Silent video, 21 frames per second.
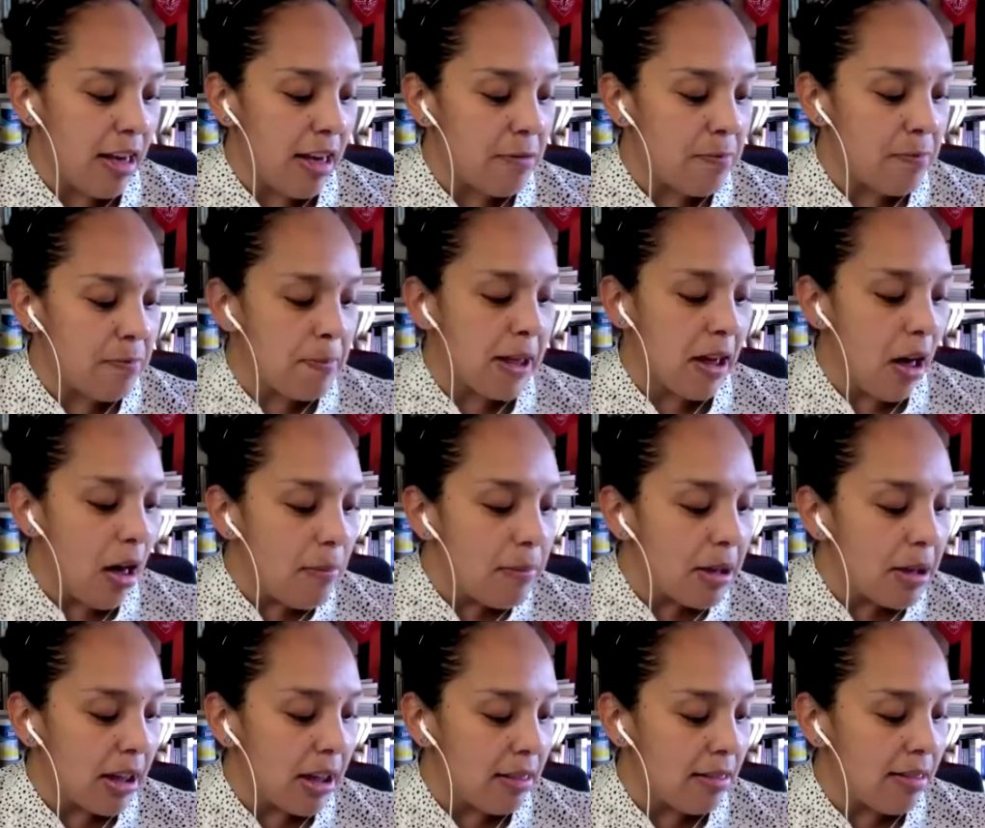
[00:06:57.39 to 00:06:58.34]
has become a
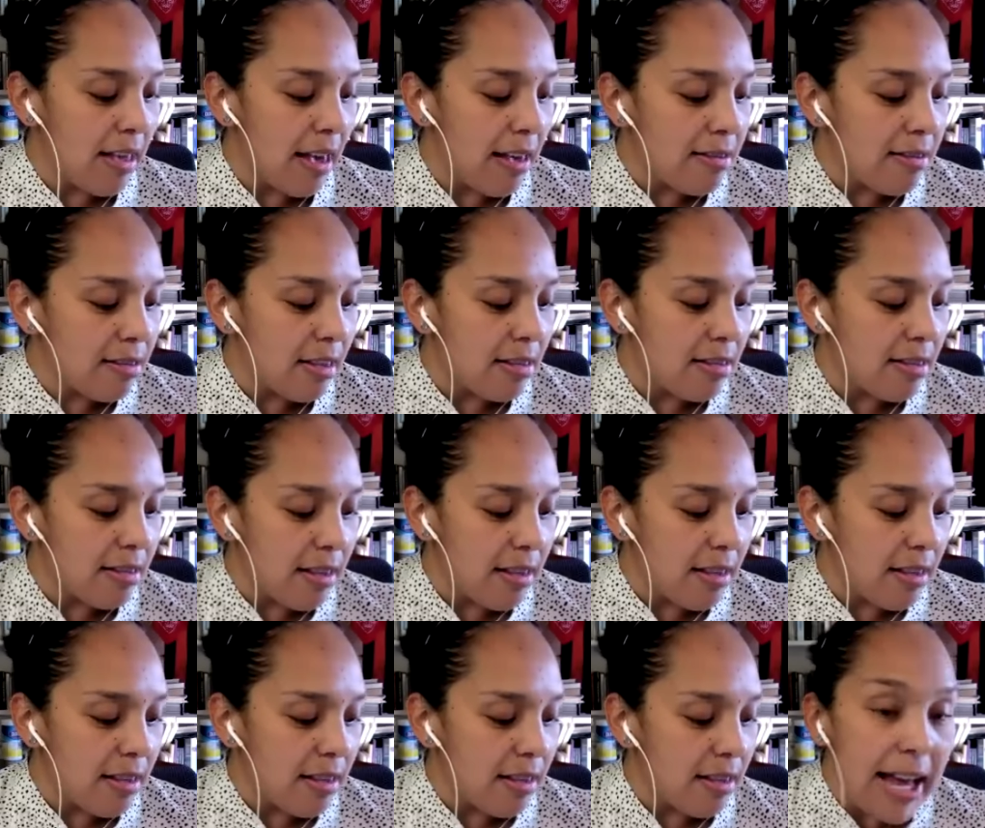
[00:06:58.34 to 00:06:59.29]
contested
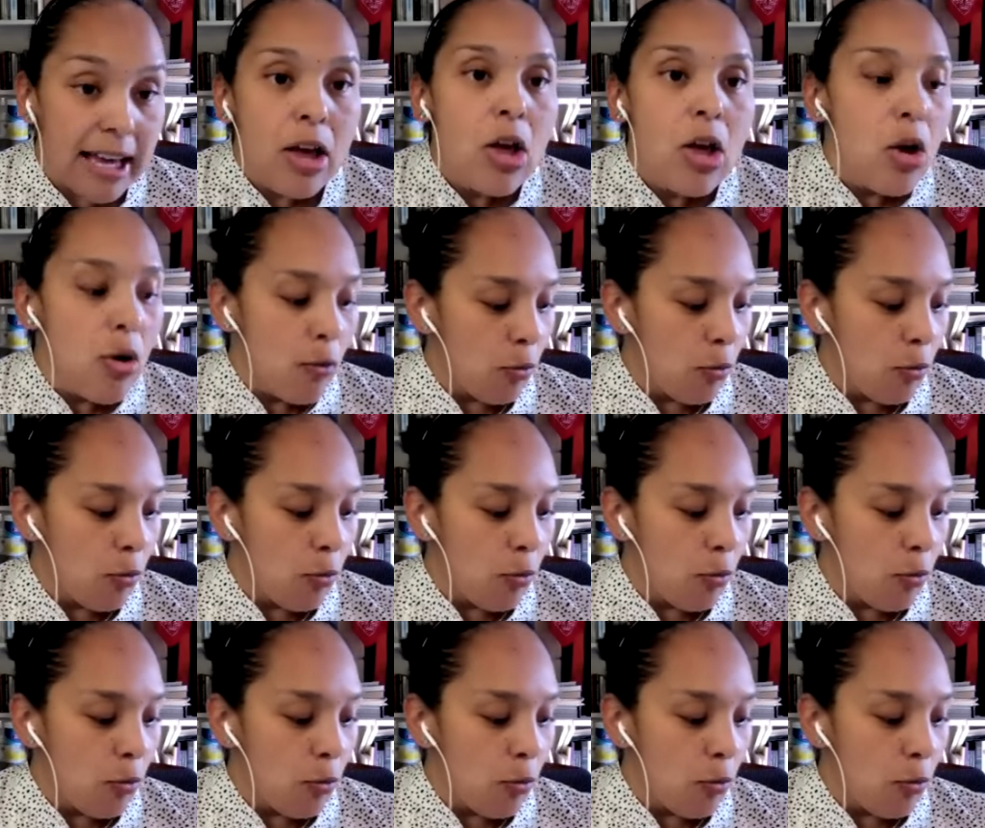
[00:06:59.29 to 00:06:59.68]
site